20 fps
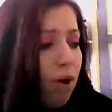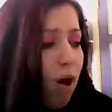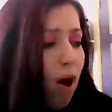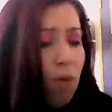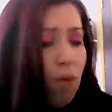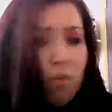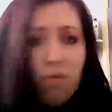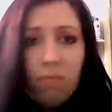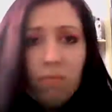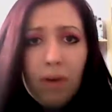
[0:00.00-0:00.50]

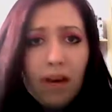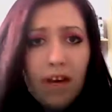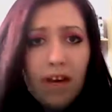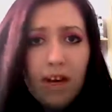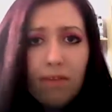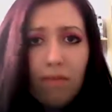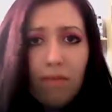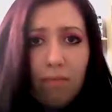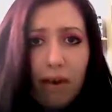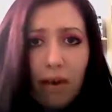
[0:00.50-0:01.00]
I wouldn't pay
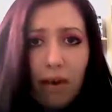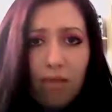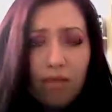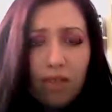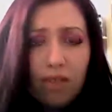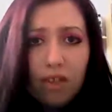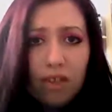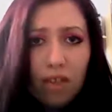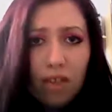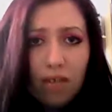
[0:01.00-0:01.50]
eleven pound
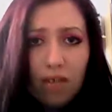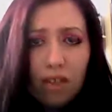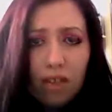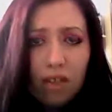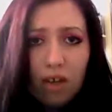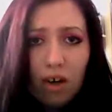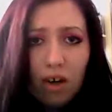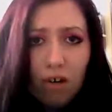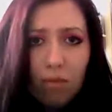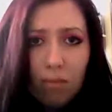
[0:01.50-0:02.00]
for this even
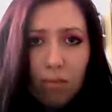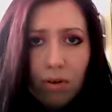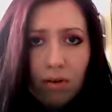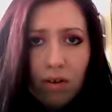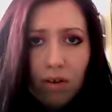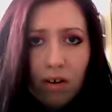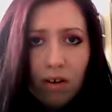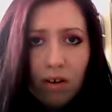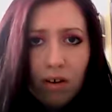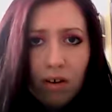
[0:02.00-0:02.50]
as a cult
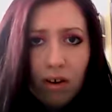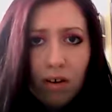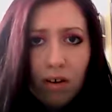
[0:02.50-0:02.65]
movie.